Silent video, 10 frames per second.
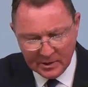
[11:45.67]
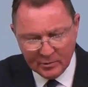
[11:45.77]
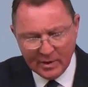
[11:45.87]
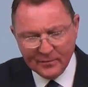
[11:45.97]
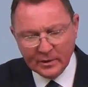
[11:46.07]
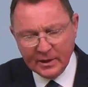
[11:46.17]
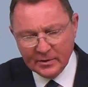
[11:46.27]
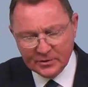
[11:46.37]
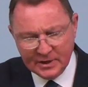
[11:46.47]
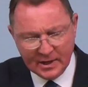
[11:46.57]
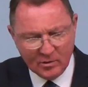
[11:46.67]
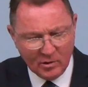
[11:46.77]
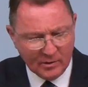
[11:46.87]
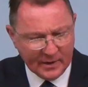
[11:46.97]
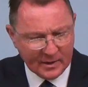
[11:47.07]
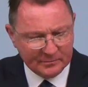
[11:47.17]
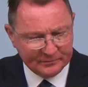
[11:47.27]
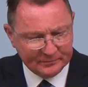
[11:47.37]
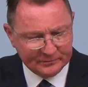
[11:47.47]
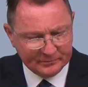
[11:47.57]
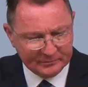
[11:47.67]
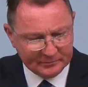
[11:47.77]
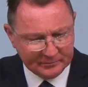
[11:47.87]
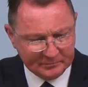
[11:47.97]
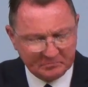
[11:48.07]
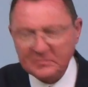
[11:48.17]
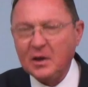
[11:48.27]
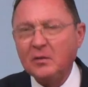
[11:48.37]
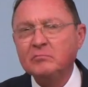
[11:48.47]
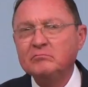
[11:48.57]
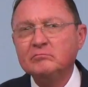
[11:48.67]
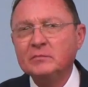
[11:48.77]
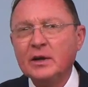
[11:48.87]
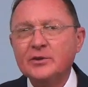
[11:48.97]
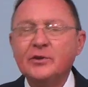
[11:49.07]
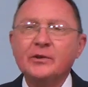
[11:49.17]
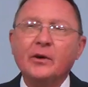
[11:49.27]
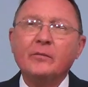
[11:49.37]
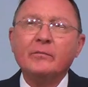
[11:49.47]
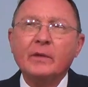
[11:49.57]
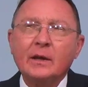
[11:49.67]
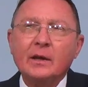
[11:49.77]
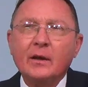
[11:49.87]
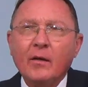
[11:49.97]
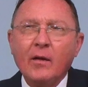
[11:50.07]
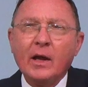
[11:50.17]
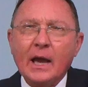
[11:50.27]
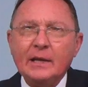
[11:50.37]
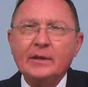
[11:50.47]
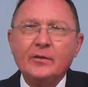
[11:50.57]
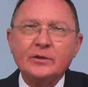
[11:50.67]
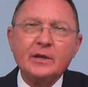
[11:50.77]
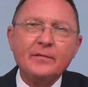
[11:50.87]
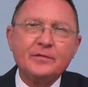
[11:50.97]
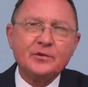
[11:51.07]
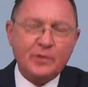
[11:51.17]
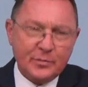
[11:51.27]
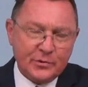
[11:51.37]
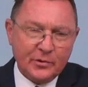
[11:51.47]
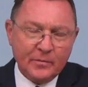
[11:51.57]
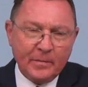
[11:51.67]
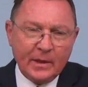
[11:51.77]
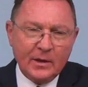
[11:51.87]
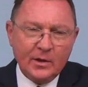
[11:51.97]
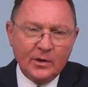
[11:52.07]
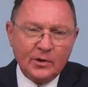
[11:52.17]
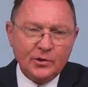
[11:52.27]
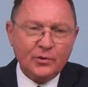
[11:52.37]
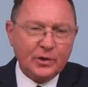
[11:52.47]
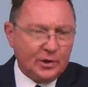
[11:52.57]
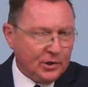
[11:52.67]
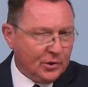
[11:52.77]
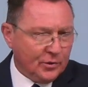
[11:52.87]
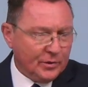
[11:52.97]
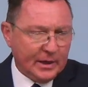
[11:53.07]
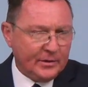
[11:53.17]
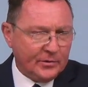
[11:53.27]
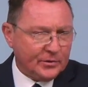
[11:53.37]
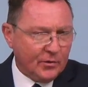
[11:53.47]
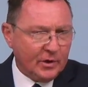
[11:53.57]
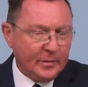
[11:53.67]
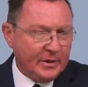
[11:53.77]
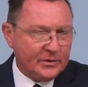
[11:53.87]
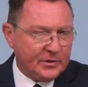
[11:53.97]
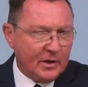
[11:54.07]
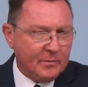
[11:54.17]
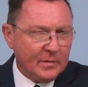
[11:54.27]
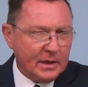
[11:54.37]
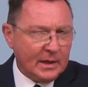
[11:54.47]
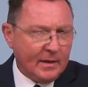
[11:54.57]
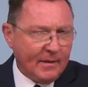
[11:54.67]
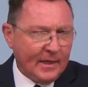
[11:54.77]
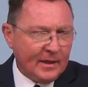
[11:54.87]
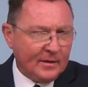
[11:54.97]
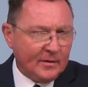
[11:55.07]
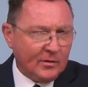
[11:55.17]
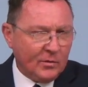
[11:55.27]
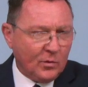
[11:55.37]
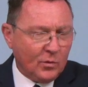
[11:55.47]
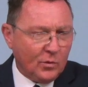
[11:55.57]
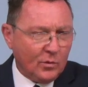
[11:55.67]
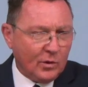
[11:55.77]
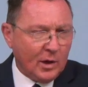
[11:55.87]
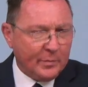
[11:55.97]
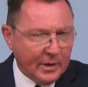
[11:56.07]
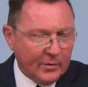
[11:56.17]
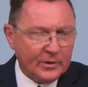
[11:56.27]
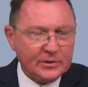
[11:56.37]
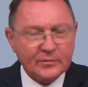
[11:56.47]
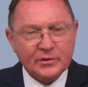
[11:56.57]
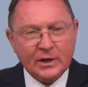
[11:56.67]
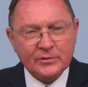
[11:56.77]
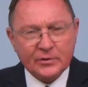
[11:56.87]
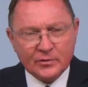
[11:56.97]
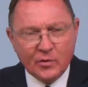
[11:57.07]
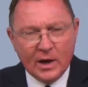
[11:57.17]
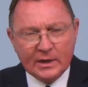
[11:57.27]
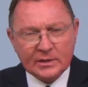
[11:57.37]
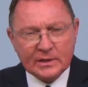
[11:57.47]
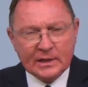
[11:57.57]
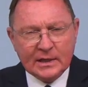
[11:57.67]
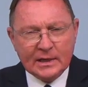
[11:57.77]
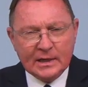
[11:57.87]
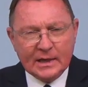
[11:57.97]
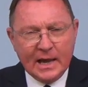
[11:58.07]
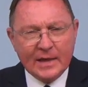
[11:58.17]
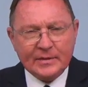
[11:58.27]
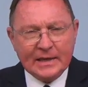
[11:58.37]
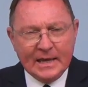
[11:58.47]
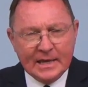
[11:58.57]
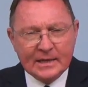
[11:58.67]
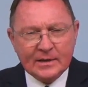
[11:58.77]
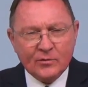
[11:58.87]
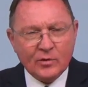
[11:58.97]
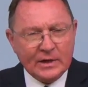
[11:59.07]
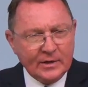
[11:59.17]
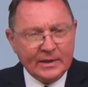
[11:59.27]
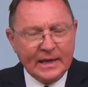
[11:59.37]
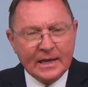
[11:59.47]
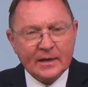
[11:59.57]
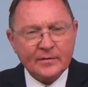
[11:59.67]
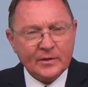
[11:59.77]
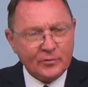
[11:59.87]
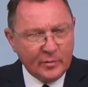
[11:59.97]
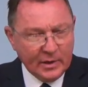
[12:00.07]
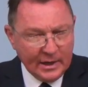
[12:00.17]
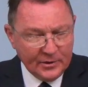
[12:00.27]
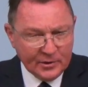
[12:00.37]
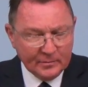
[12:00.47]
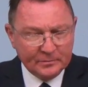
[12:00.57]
Do I fully understand all of that? No, I sure don't. And yet there's enough scripture to conclude that there's going to be some appearance of Jesus Christ at the end or near the end of the tribulation,